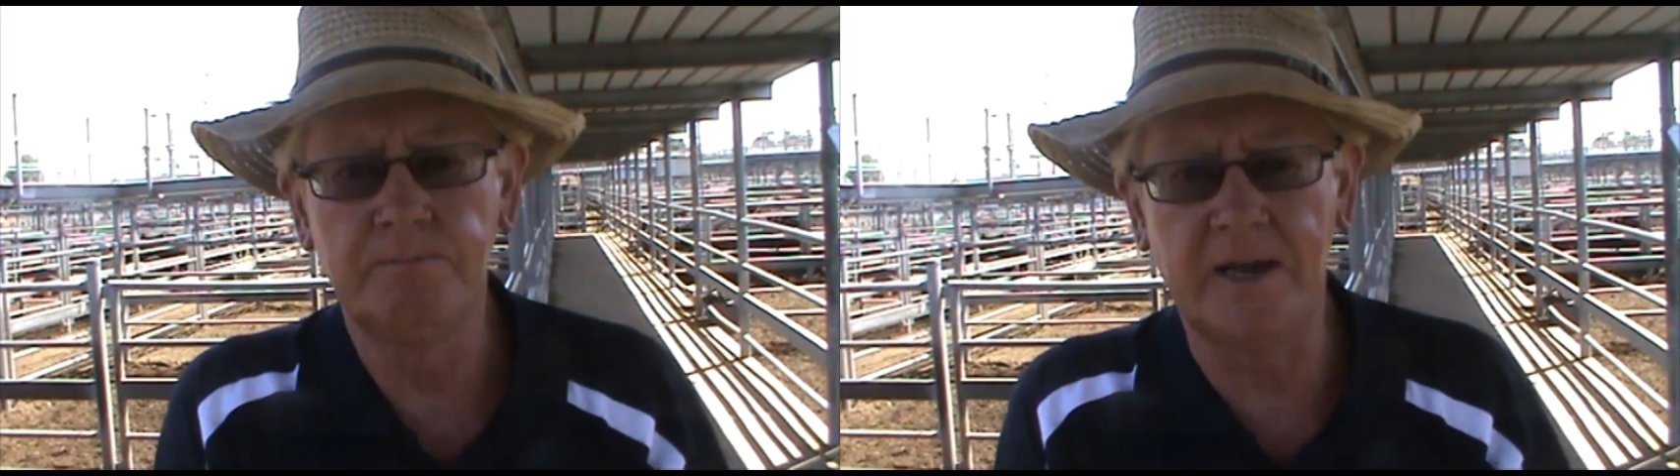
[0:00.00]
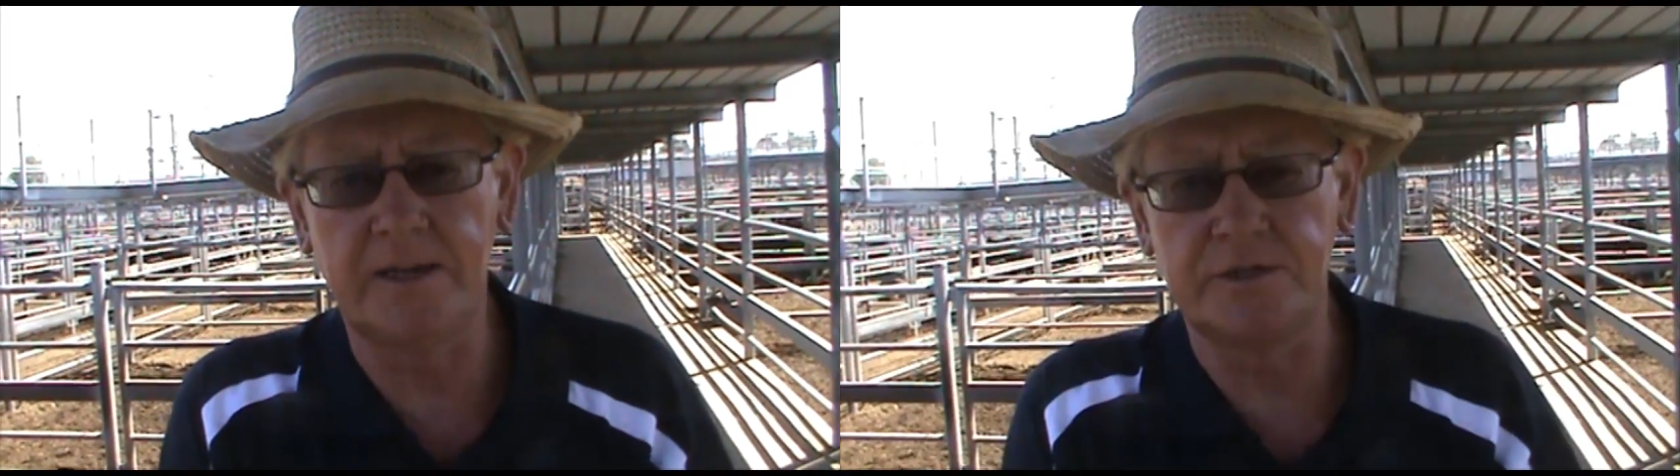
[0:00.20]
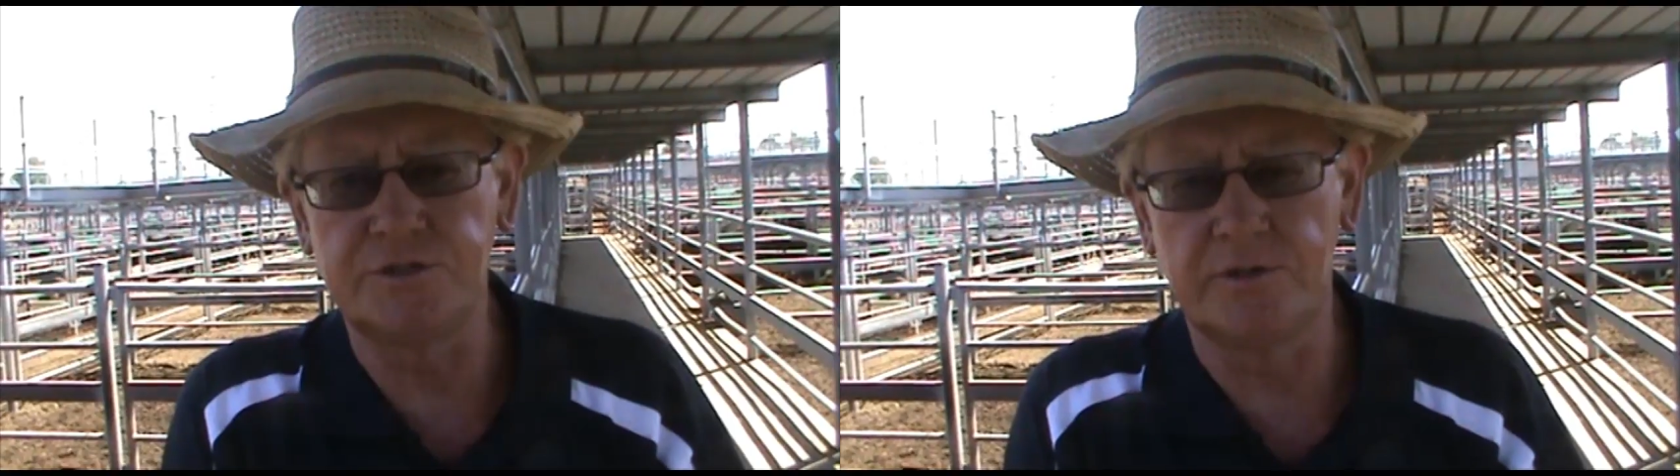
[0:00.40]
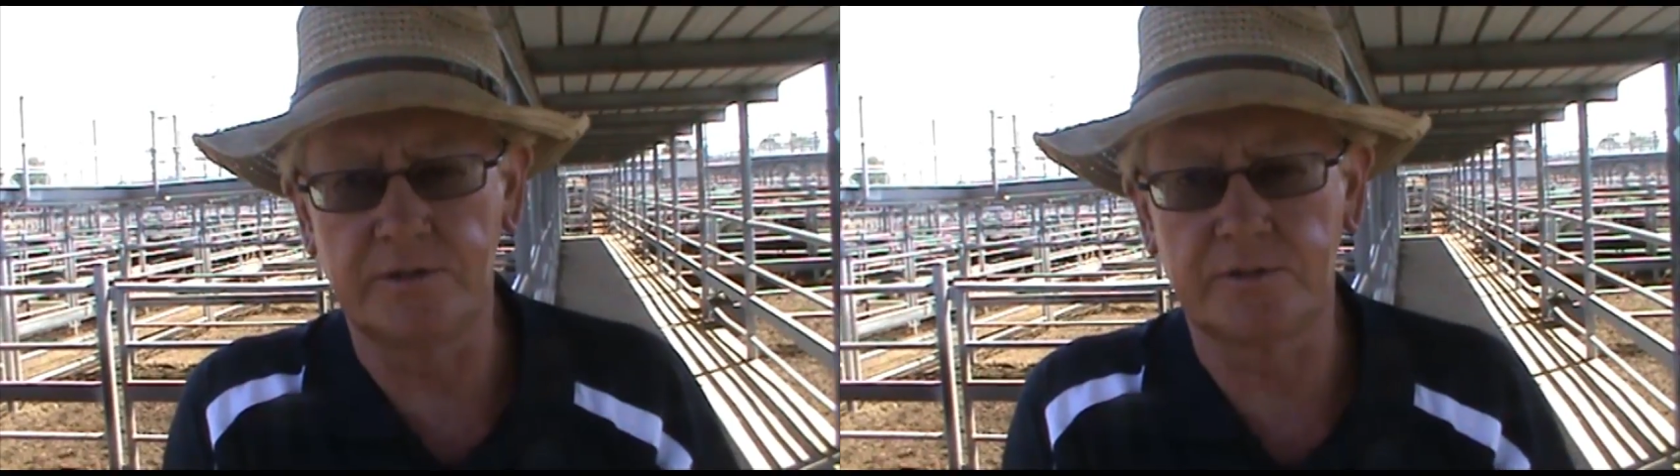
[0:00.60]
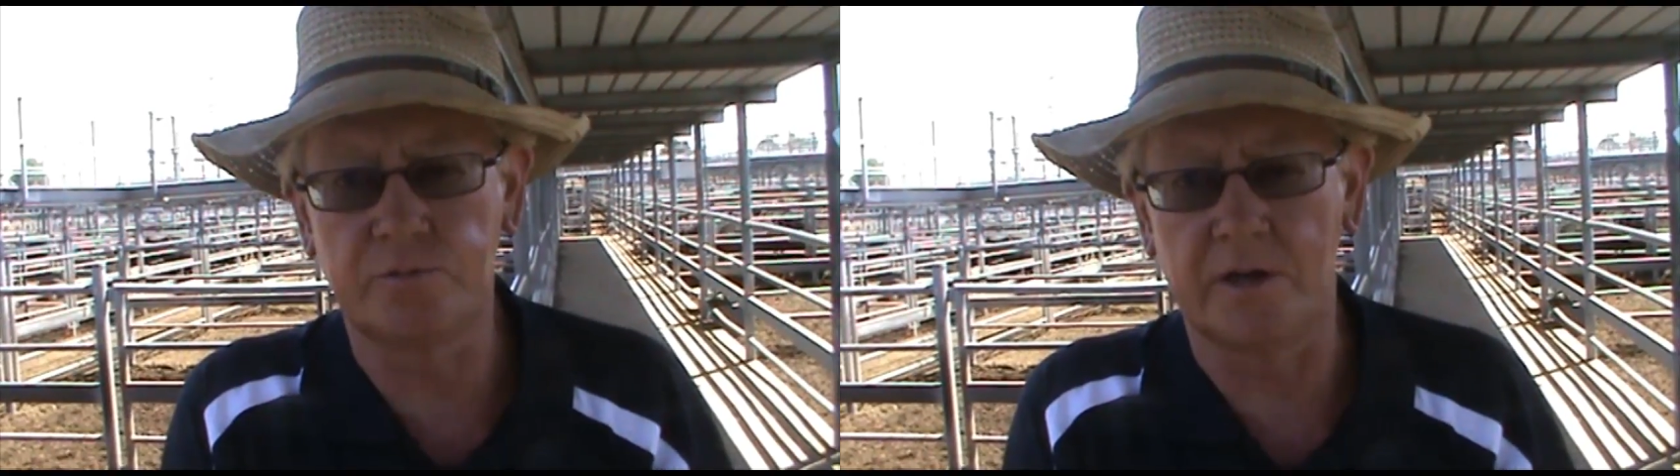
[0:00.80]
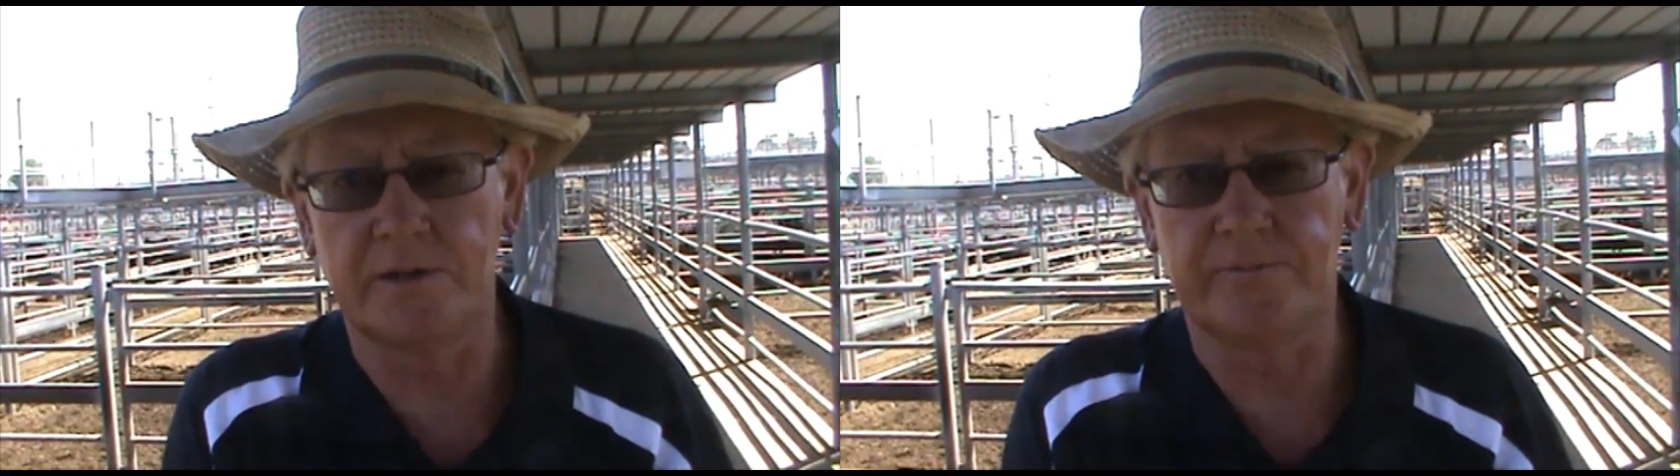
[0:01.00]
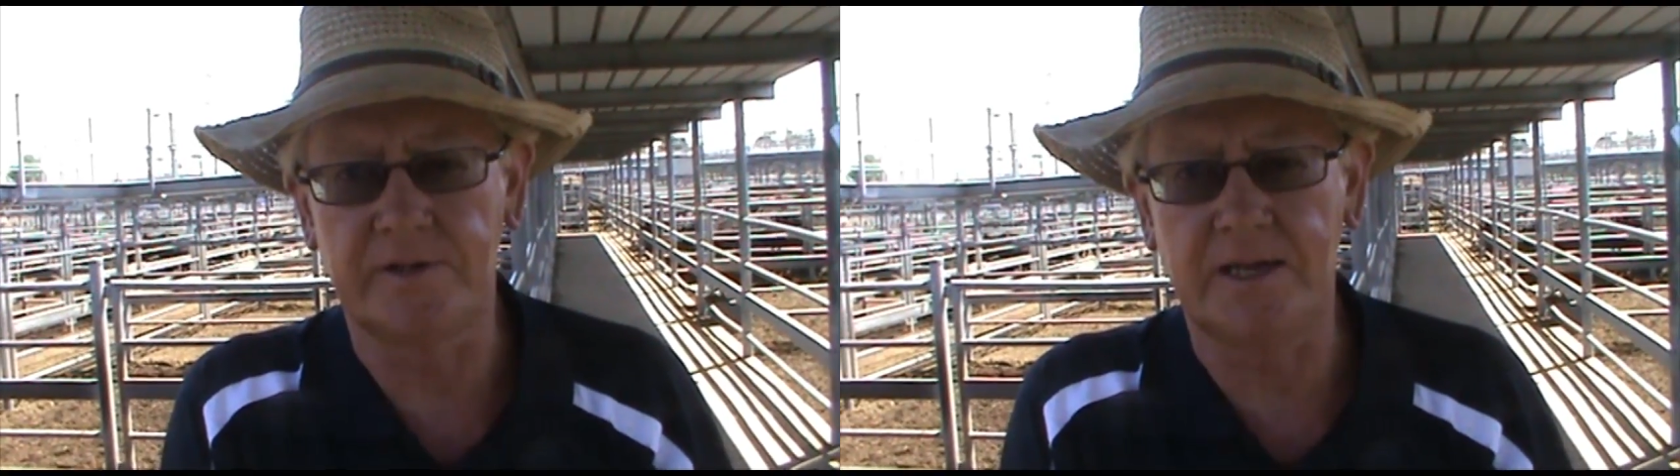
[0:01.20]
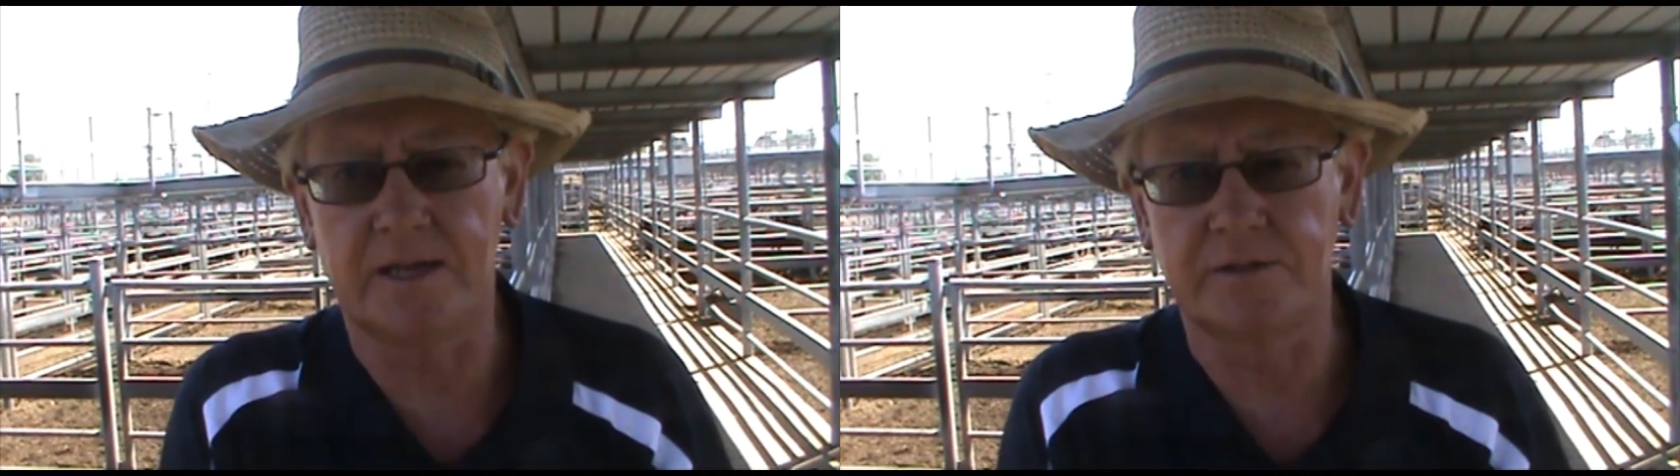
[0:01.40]
mainly due to the quality of
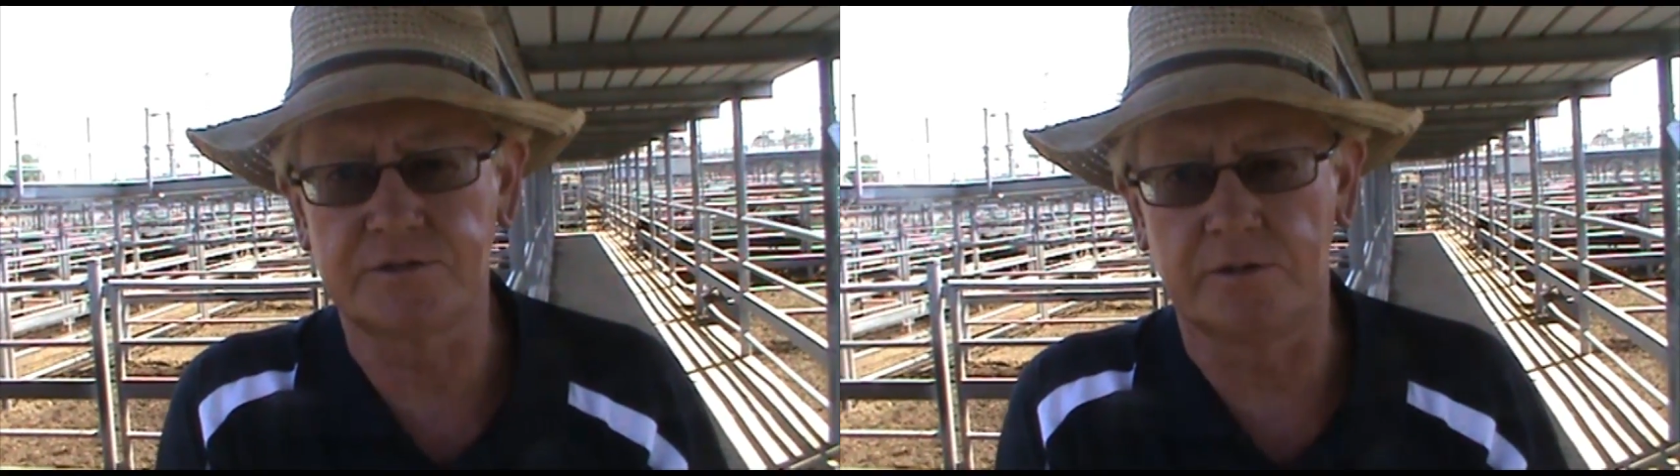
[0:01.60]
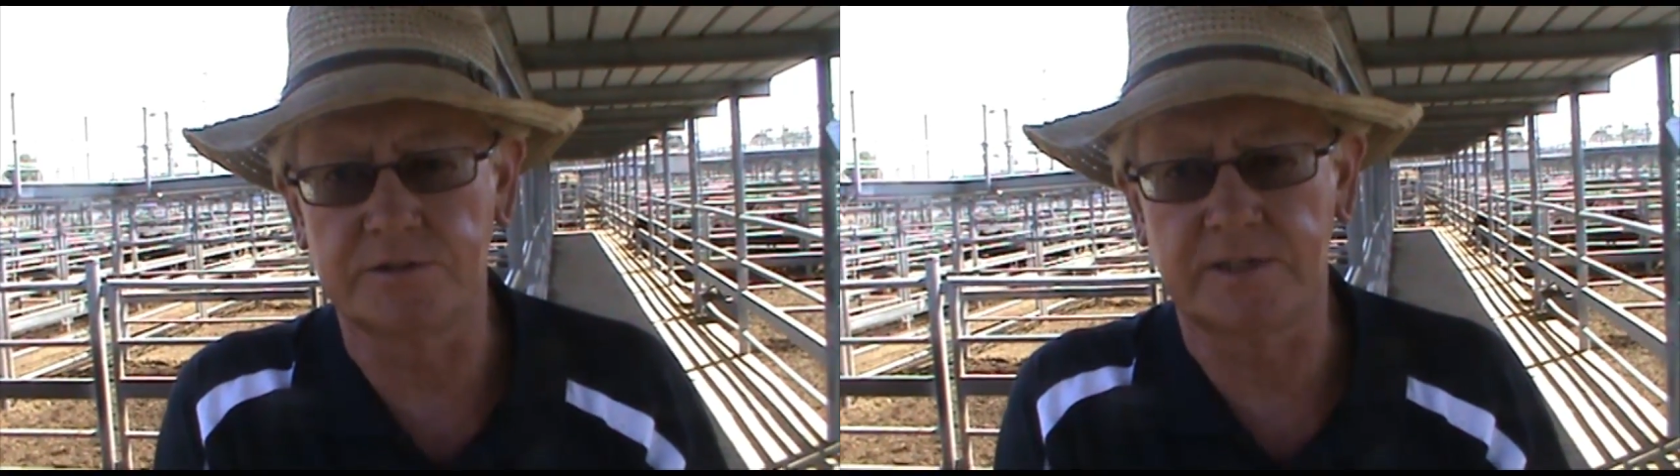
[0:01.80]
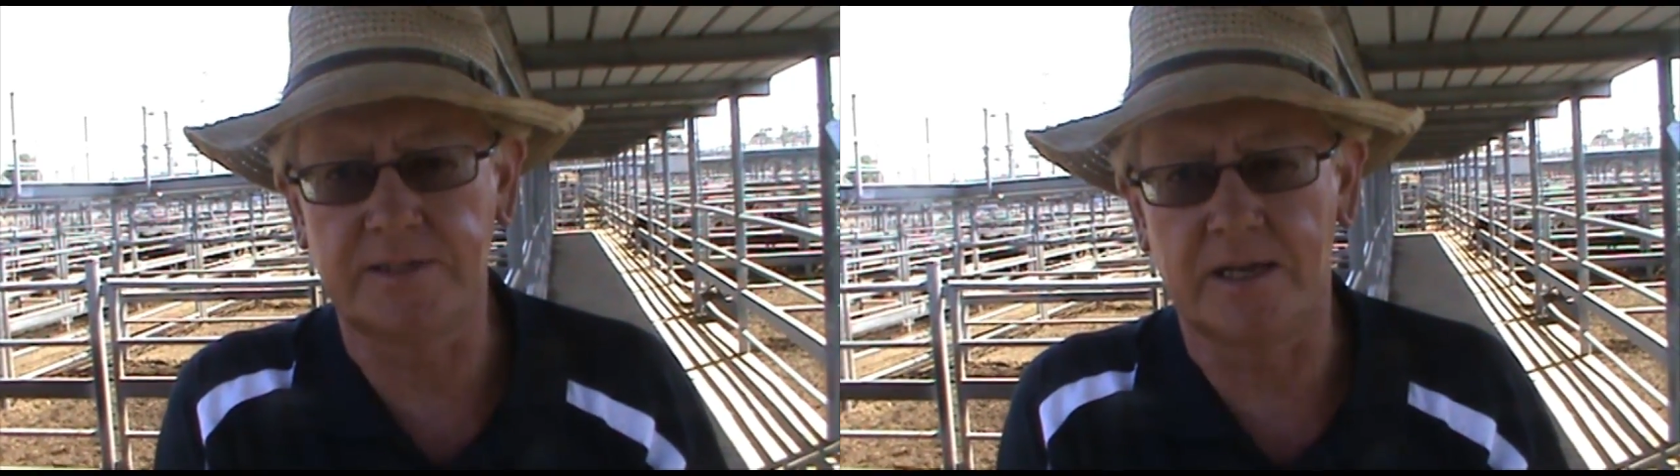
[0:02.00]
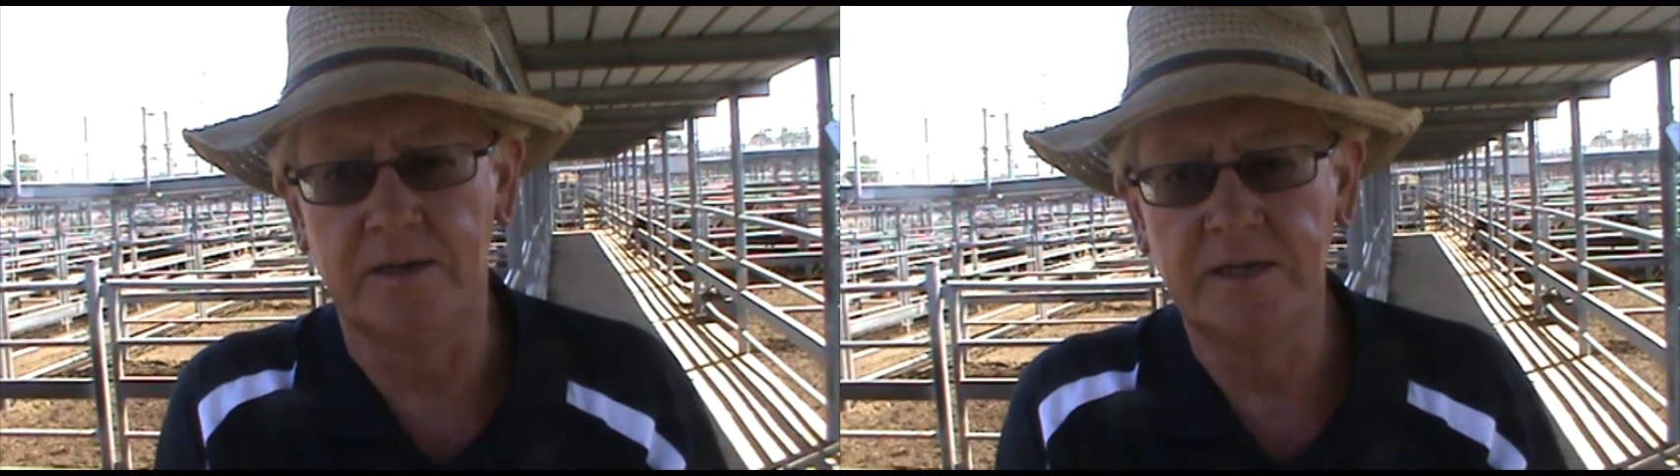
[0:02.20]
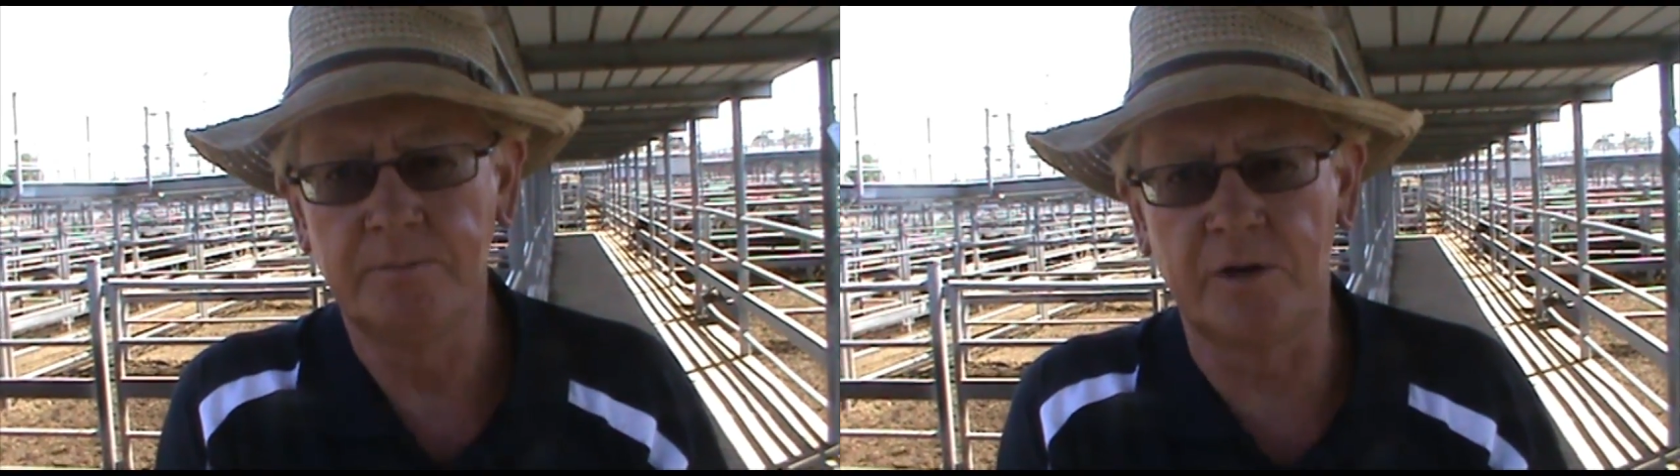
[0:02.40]
the cattle and the size of the cattle.